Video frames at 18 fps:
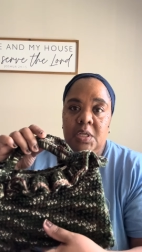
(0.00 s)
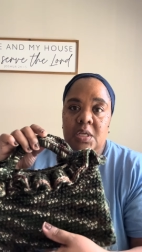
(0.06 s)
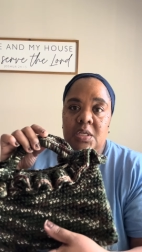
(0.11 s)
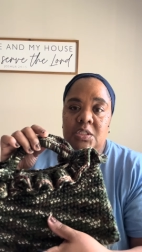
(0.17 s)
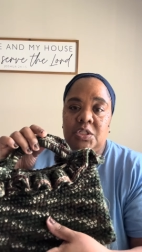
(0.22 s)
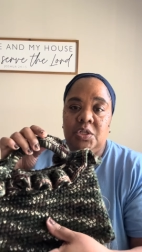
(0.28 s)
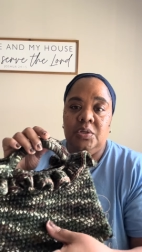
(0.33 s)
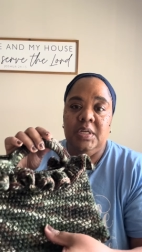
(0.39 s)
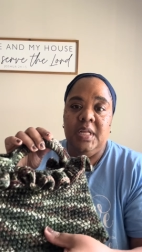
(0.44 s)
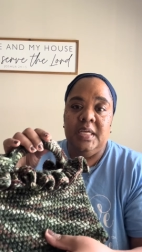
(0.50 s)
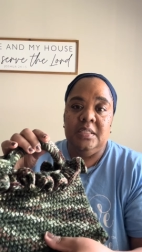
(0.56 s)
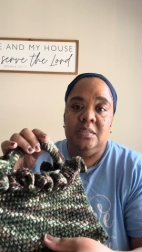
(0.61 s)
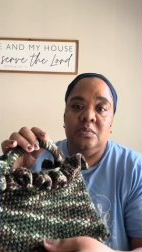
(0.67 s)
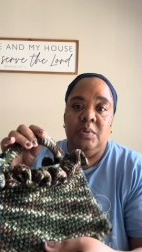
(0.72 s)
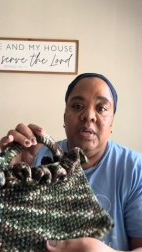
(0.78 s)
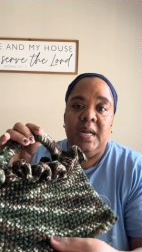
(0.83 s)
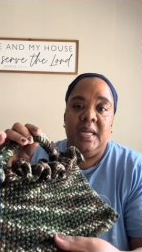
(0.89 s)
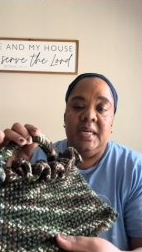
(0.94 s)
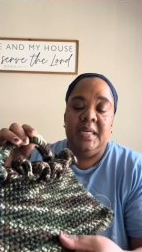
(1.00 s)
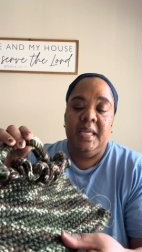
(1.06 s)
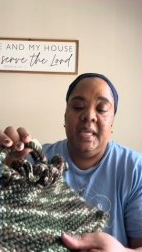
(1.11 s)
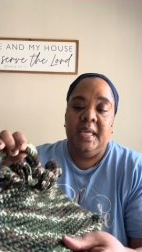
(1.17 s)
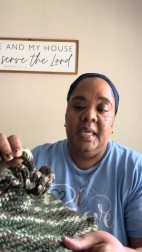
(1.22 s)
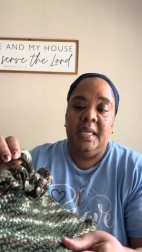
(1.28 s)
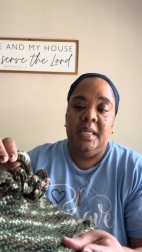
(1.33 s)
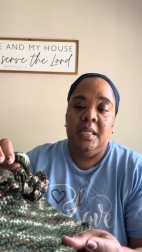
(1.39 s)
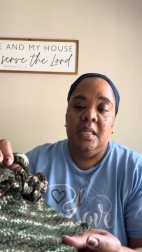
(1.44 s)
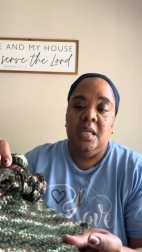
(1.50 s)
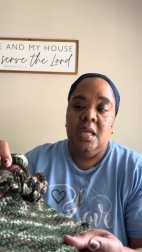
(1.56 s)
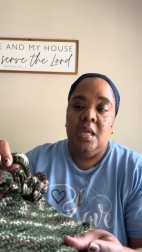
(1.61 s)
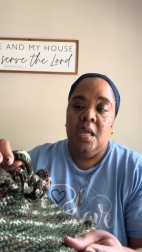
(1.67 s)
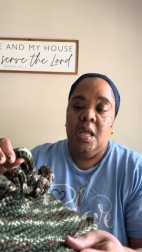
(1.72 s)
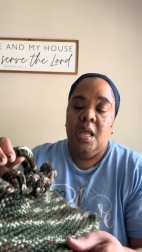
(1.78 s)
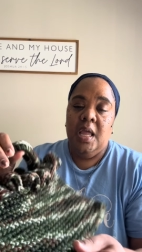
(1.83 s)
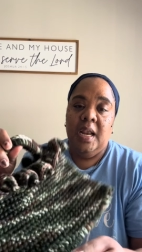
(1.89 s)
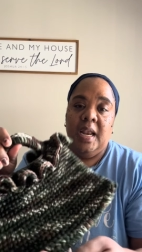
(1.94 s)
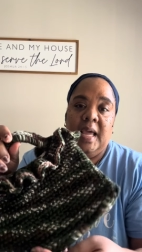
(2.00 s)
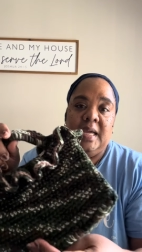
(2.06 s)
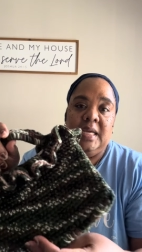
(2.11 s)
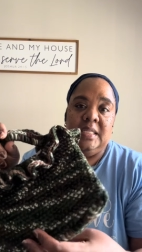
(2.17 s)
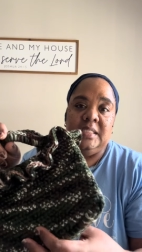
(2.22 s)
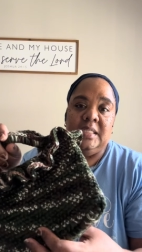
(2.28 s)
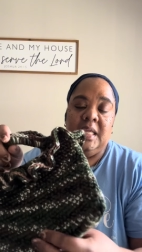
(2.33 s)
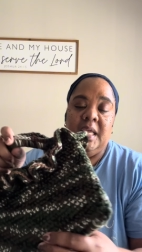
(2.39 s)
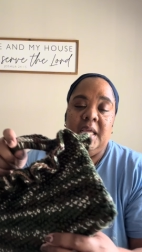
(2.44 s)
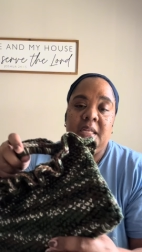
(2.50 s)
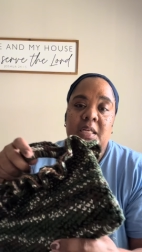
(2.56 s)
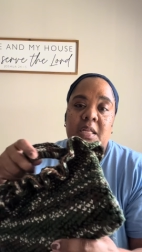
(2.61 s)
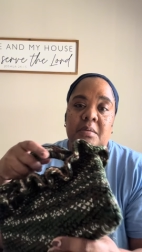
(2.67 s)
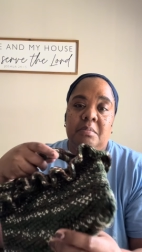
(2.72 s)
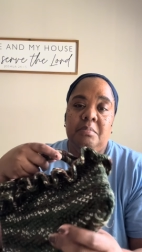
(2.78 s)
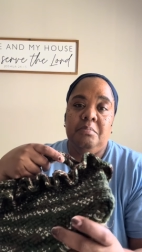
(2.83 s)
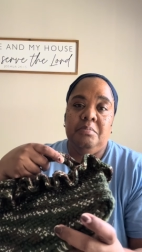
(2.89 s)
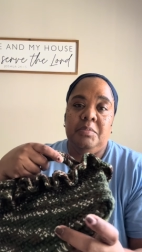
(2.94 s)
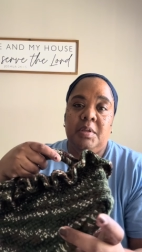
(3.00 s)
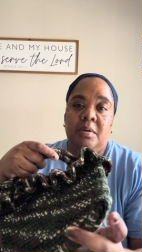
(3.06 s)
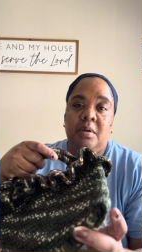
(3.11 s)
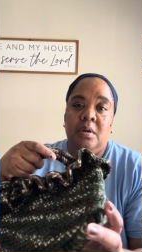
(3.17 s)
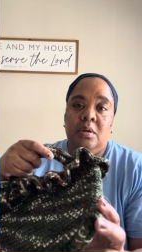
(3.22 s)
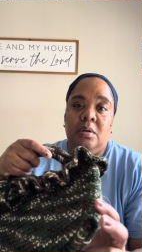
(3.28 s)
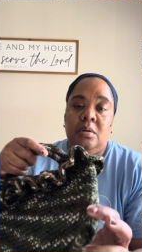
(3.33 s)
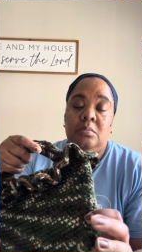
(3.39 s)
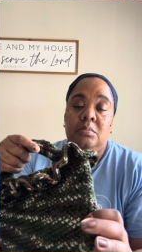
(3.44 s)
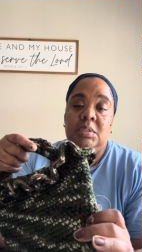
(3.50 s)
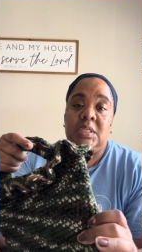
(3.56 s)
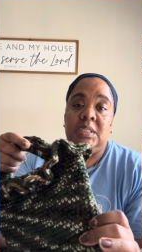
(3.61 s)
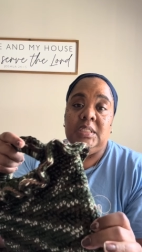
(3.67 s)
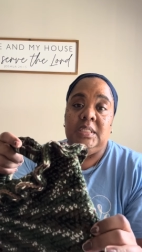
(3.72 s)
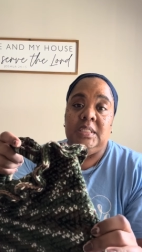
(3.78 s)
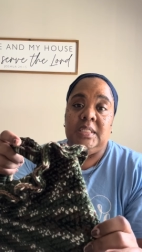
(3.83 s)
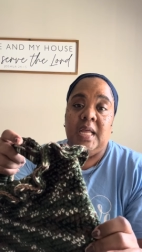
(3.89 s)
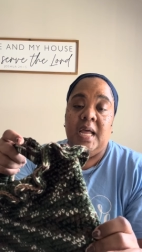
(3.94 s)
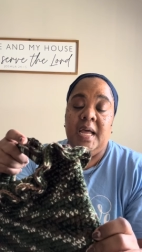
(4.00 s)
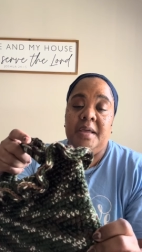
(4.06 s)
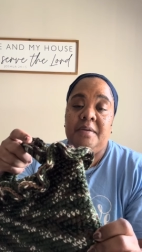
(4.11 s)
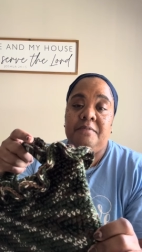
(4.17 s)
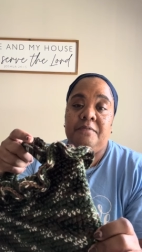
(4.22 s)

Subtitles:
So that's what I did. Like I said, the design